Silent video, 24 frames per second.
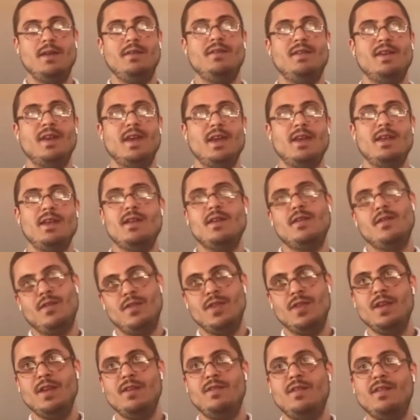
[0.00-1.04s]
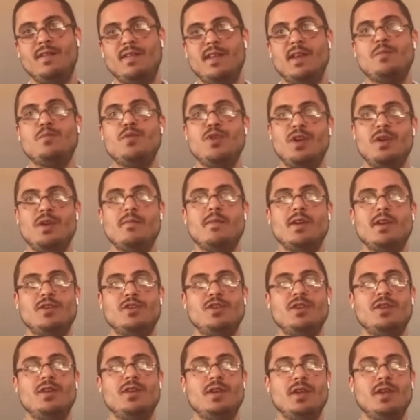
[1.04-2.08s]
I'd say this is like pretty
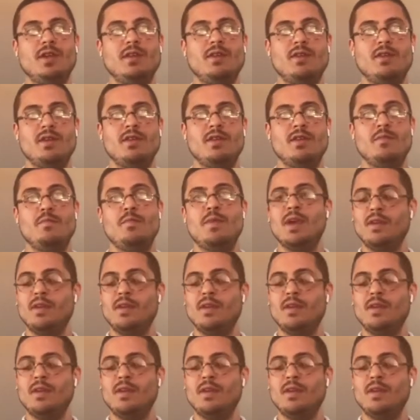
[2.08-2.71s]
much the